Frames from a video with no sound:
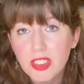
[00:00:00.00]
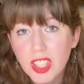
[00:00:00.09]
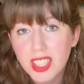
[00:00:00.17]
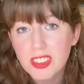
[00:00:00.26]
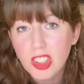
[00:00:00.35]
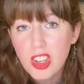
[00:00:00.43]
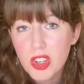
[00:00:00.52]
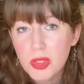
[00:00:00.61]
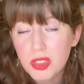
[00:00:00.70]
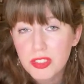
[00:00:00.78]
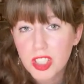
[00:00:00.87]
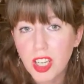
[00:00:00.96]
So that's
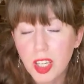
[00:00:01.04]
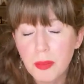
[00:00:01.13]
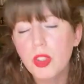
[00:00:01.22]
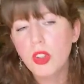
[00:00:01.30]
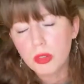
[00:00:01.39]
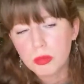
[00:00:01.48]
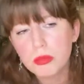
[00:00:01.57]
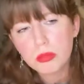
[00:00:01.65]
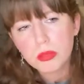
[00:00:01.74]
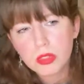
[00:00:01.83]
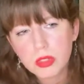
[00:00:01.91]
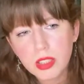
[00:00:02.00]
loads of time,
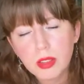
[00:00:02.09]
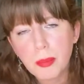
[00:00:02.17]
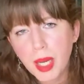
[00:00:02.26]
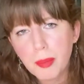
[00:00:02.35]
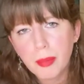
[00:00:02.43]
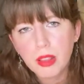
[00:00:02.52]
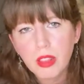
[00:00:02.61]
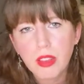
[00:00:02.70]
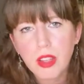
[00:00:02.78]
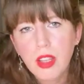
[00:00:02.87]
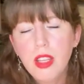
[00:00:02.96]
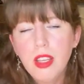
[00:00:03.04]
it's about a month
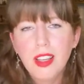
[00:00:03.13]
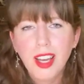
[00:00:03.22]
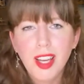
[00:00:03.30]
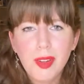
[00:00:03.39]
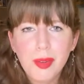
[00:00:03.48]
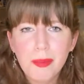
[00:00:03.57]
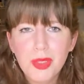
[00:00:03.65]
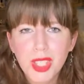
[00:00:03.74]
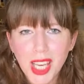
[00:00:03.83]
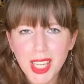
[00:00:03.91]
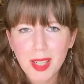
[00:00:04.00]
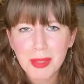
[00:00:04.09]
to
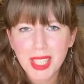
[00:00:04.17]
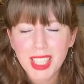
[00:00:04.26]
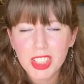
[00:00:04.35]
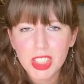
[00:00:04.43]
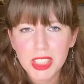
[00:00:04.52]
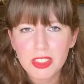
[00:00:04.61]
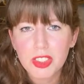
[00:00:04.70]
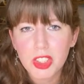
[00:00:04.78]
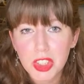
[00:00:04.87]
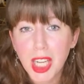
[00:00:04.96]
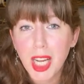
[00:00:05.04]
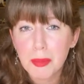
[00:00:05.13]
get an application in. So you
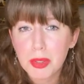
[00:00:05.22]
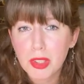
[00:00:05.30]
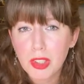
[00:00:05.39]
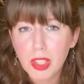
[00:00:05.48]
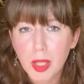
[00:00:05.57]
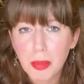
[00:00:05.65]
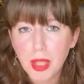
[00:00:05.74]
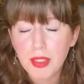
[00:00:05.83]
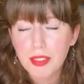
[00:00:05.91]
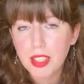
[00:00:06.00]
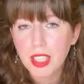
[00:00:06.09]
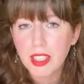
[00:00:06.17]
should absolutely apply
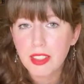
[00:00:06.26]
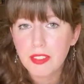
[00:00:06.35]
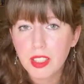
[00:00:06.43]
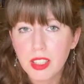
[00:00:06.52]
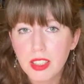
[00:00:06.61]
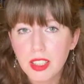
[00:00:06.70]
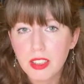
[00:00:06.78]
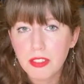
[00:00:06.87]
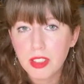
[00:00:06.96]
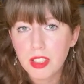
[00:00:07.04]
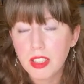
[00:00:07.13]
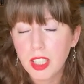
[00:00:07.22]
for that if
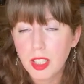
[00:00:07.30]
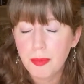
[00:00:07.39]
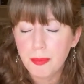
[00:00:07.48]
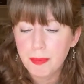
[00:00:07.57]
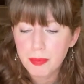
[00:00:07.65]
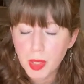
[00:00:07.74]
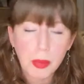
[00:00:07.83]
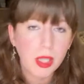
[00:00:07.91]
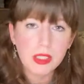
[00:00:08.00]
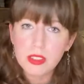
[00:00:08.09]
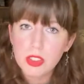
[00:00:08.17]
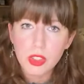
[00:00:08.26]
it
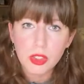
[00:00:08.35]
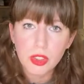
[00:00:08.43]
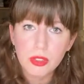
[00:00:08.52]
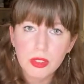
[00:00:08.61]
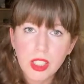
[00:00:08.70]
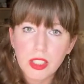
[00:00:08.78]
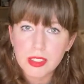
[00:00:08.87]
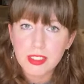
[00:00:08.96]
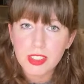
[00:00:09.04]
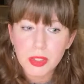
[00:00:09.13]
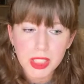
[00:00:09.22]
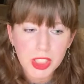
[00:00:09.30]
applies to your current
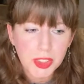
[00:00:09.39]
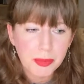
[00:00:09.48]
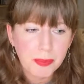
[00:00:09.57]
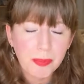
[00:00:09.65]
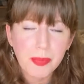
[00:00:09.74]
situation.